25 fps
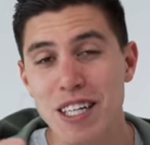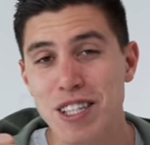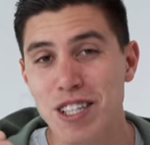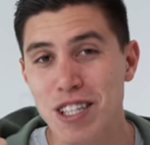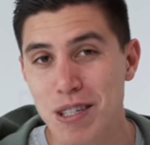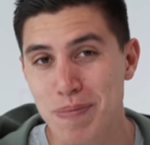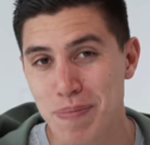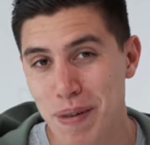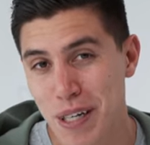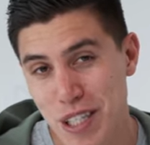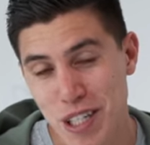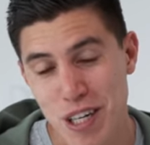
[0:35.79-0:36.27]

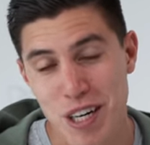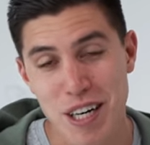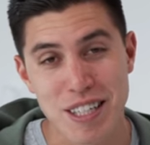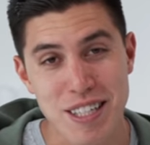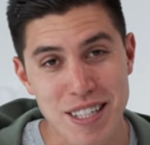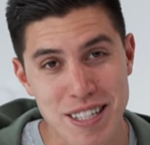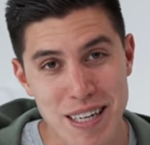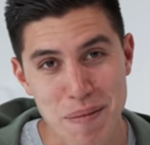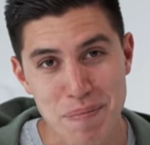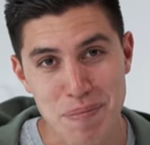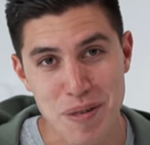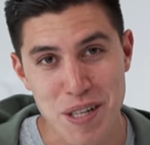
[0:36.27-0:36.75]
Just be sure to
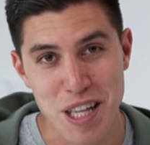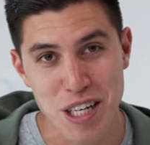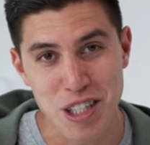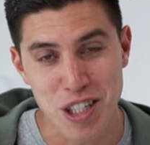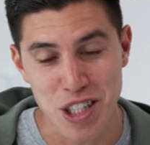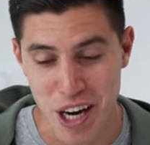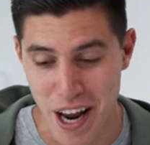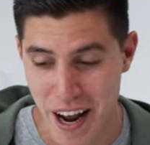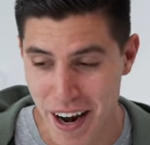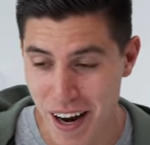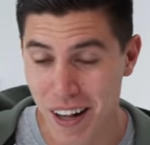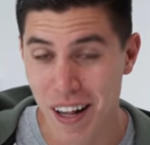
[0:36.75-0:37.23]
sub to the
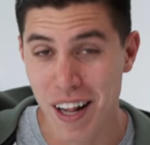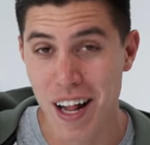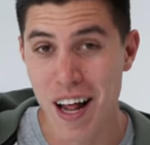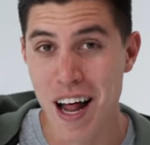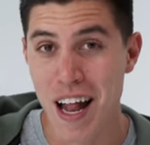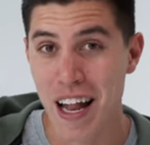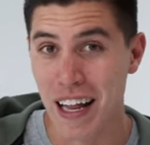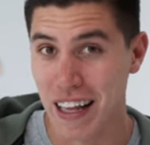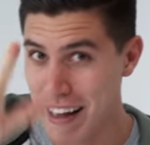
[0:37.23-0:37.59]
channel.